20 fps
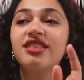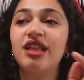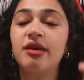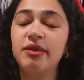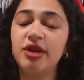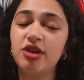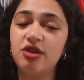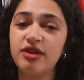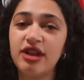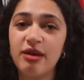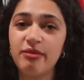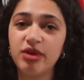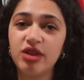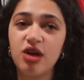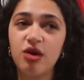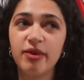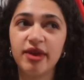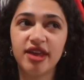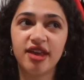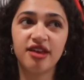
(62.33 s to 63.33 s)
let me know down
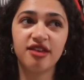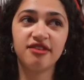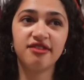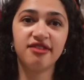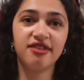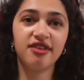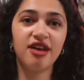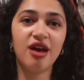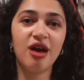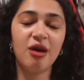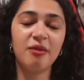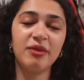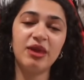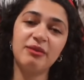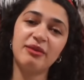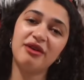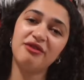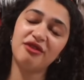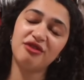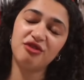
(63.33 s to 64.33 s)
below because um, me
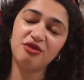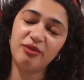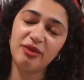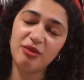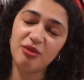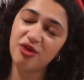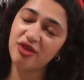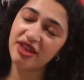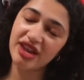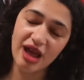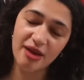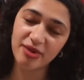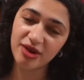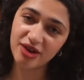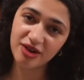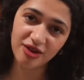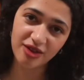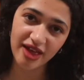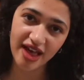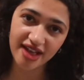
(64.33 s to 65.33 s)
and my friends would be more than happy to
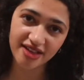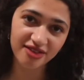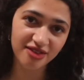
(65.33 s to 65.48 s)
do that.